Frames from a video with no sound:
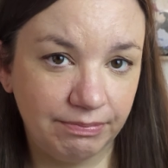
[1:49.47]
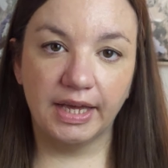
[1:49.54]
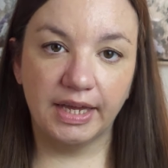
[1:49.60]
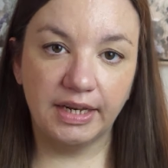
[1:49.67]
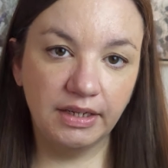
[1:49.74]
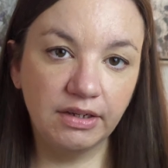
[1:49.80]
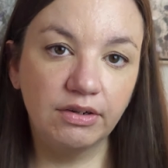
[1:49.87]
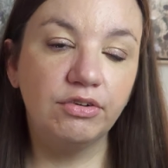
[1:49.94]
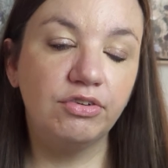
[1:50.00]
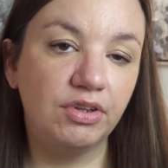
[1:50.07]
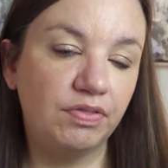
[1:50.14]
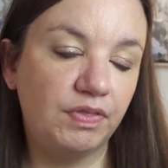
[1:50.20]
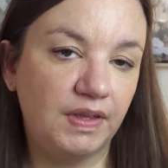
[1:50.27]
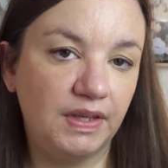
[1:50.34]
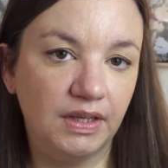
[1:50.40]
And here's the
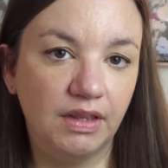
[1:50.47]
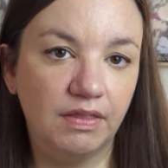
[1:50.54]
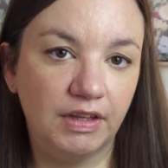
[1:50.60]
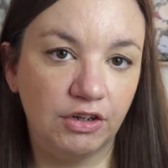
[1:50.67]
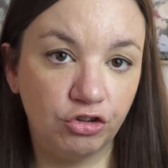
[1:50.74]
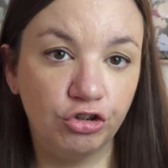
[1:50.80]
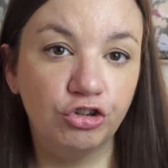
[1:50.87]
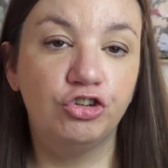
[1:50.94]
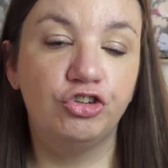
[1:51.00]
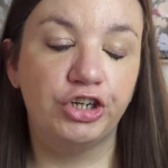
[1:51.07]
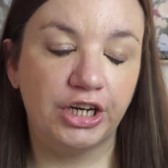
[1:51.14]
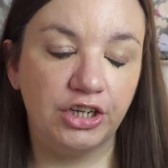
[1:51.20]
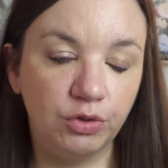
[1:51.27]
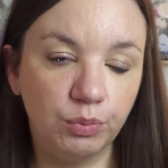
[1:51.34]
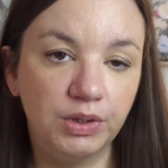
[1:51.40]
thing that should
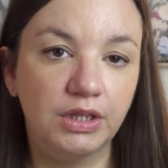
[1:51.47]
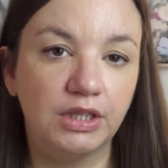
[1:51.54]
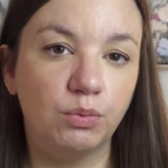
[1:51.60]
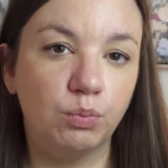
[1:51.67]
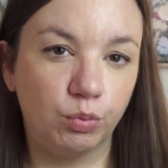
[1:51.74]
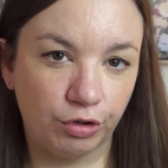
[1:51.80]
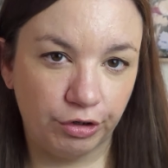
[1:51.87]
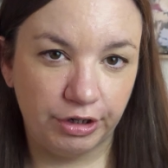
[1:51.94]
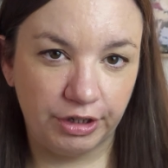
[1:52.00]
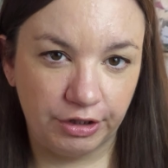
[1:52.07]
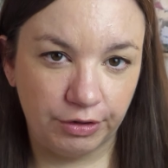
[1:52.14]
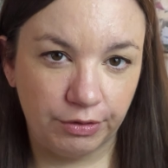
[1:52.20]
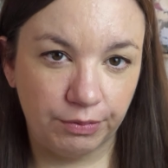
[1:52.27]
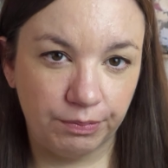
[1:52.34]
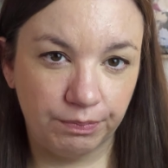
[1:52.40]
genuinely worry
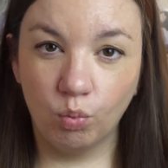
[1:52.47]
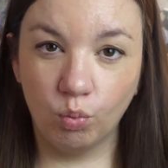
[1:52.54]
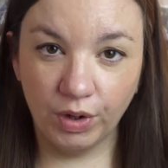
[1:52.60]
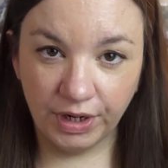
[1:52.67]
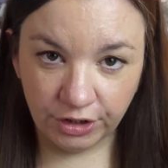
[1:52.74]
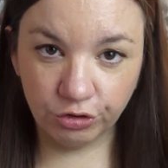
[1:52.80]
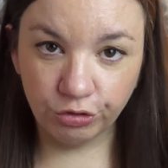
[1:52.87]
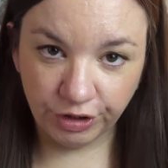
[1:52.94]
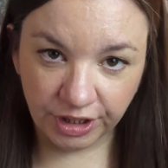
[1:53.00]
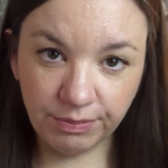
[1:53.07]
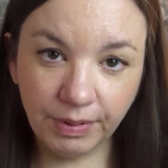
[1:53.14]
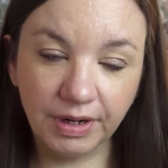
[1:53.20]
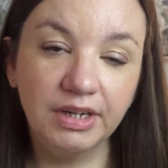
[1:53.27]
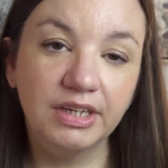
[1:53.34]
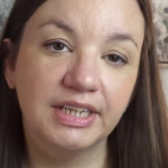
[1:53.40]
you. When a
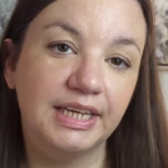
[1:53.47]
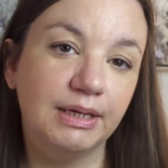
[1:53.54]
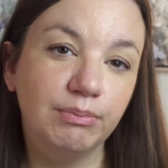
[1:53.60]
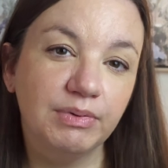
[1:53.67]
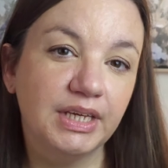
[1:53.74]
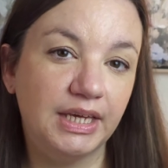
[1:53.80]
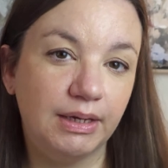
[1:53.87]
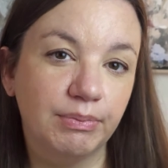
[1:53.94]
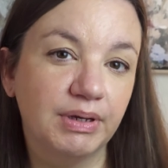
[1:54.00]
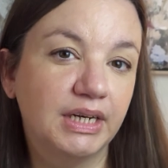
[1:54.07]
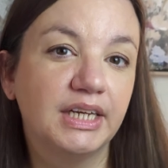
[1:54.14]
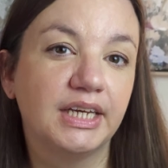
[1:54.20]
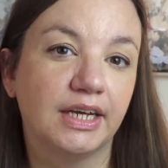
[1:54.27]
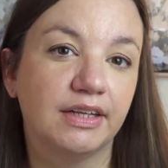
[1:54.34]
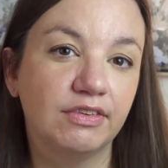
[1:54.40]
trademark claim came in
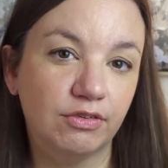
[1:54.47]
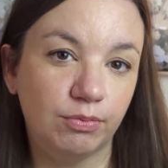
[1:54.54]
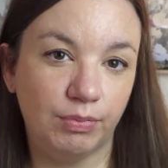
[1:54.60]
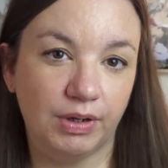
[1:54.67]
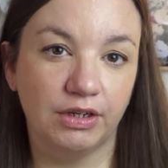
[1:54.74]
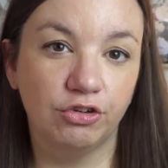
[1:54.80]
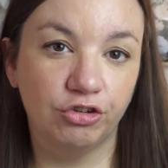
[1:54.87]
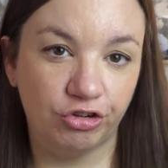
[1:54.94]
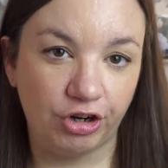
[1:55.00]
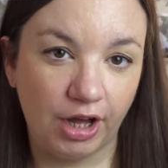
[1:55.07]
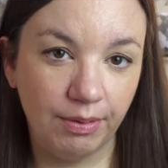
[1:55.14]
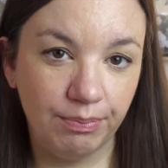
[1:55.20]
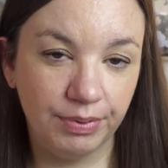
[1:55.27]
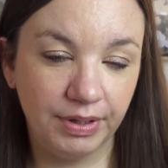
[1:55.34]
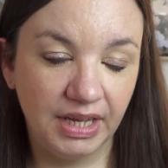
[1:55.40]
against my
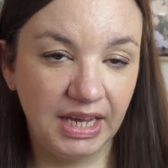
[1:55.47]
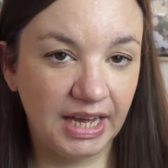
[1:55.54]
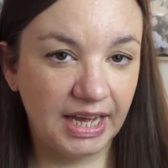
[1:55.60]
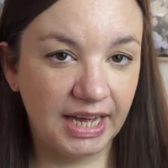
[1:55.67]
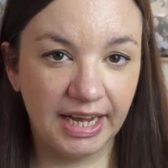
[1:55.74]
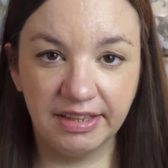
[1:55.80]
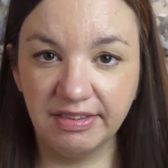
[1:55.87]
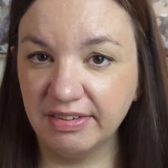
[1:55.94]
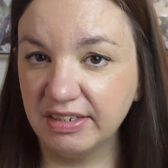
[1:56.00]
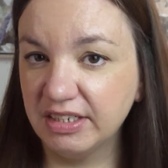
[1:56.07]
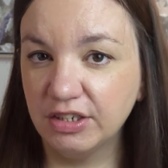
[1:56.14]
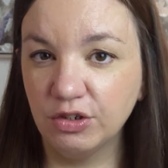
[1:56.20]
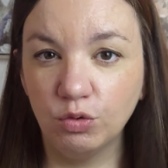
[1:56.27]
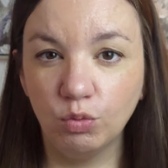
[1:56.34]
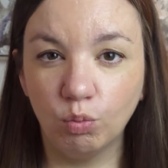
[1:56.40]
shop, Etsy
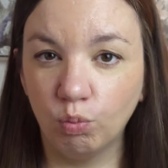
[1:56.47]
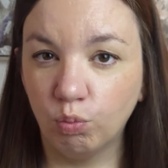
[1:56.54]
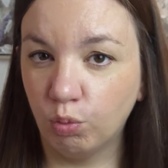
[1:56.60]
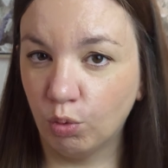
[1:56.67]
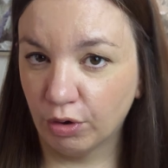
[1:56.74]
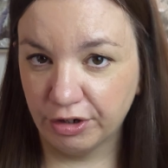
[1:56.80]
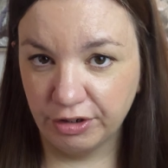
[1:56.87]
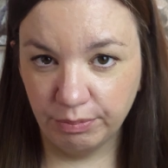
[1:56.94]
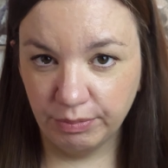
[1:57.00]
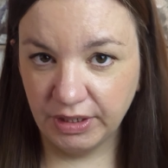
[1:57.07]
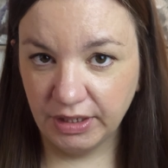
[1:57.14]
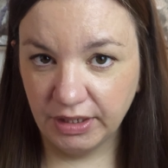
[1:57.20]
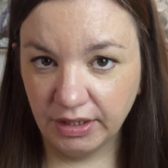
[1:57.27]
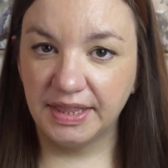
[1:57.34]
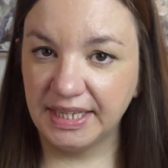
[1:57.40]
didn't warn
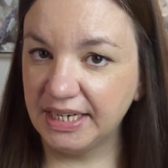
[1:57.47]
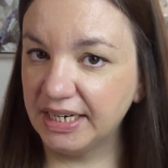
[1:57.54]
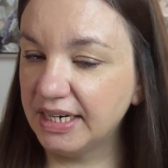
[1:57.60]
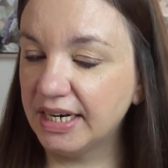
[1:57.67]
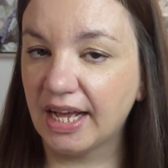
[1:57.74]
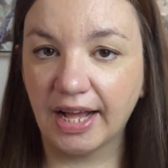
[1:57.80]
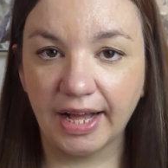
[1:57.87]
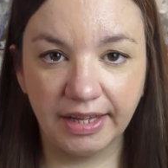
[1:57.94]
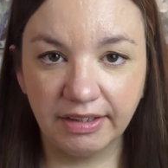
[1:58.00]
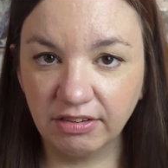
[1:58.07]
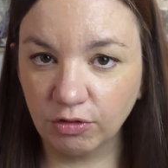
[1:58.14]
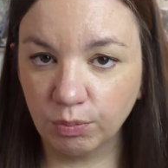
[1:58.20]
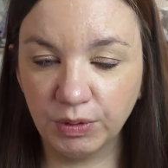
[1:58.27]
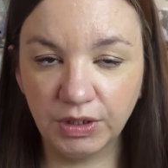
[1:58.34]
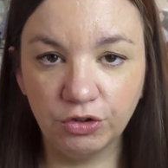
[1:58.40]
me. They didn't
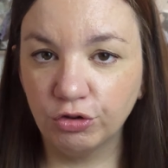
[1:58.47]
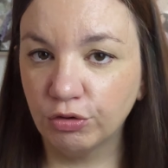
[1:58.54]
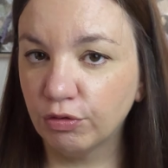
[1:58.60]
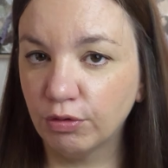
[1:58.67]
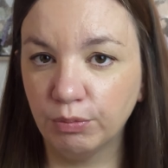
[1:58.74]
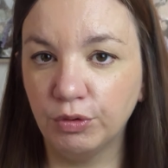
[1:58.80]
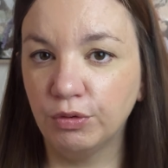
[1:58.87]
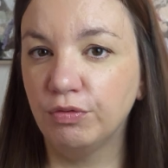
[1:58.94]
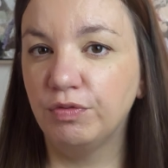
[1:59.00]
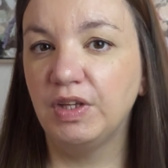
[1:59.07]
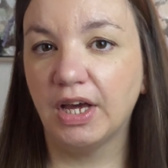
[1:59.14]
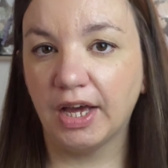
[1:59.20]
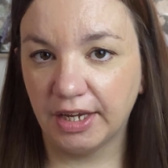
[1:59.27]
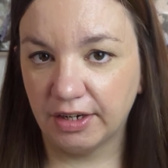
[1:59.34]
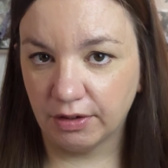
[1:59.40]
ask me to remove
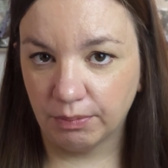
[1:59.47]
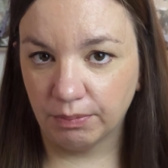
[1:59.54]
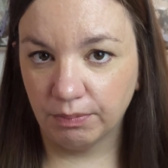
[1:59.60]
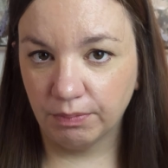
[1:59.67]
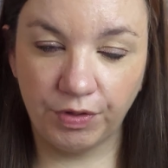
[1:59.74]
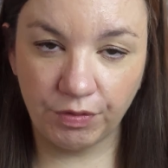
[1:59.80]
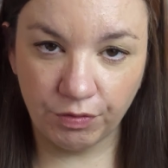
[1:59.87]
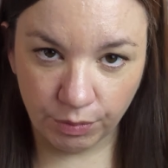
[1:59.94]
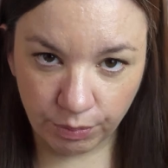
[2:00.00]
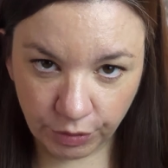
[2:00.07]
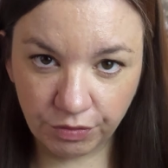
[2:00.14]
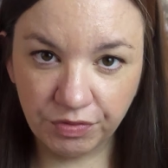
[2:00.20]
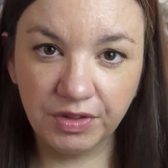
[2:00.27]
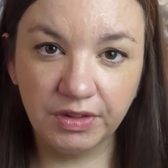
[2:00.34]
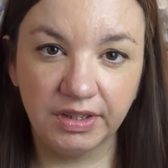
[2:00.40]
the item. They
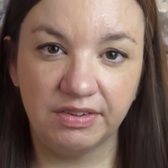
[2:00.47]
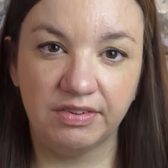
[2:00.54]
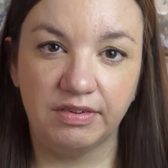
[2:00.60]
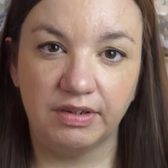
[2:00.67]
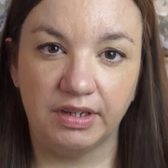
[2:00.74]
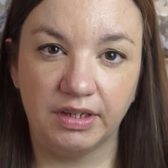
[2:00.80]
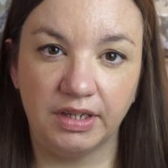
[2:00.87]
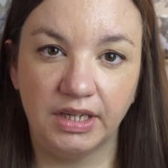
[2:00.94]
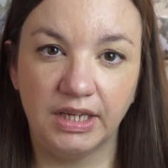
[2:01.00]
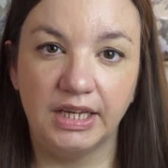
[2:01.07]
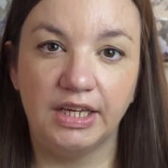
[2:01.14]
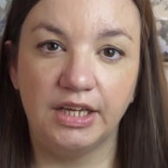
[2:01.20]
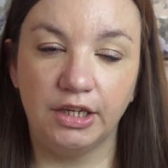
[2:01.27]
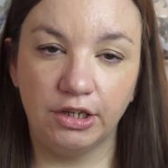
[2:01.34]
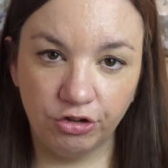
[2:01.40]
removed the listing,
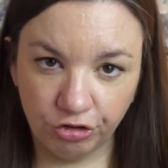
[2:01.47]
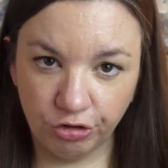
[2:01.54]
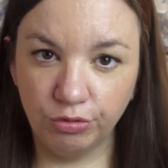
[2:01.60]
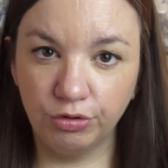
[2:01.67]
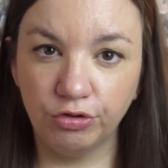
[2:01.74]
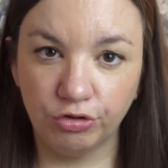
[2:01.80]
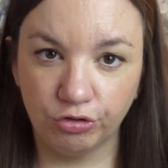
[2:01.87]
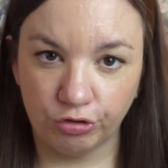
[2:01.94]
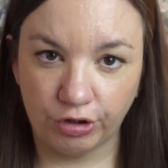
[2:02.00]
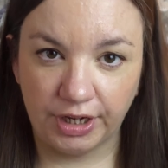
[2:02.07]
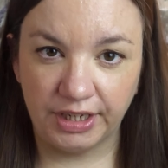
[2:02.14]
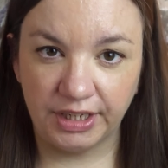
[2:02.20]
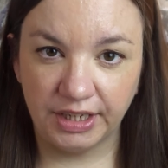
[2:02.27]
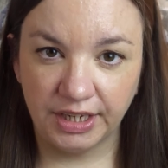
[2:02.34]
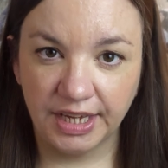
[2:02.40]
issued a
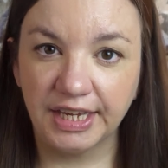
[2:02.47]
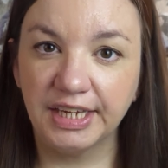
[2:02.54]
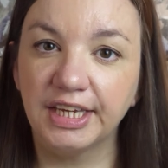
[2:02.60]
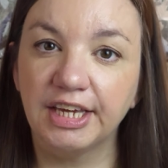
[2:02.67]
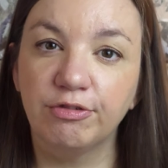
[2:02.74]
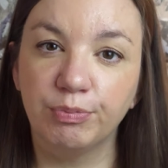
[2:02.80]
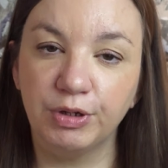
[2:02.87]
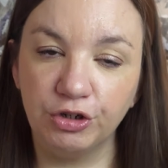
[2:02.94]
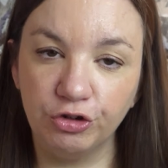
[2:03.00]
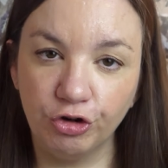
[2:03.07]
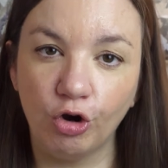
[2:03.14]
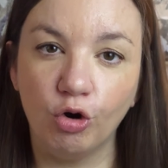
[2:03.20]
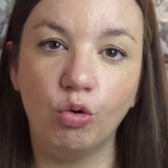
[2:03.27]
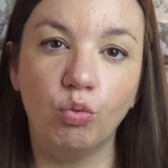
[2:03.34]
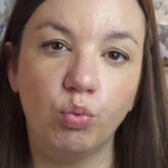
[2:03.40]
strike, and gave me
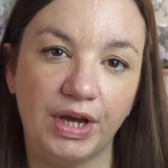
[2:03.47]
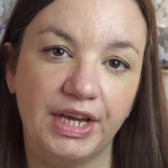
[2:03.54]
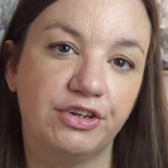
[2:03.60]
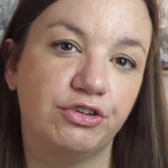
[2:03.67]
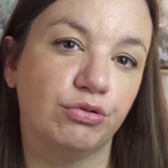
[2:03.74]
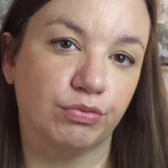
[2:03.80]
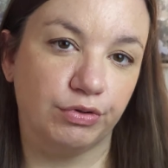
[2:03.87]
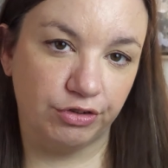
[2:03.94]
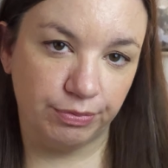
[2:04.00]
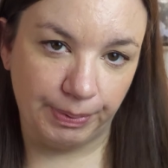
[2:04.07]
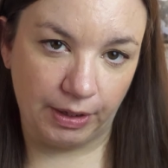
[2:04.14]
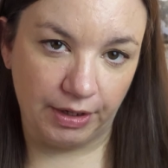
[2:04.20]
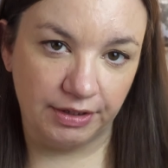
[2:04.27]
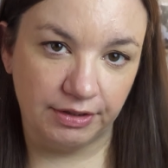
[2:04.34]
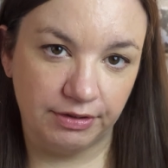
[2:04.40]
no way to
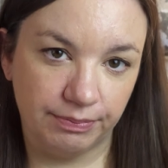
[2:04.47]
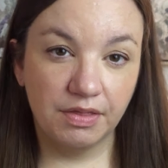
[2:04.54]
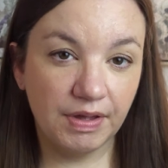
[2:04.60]
respond.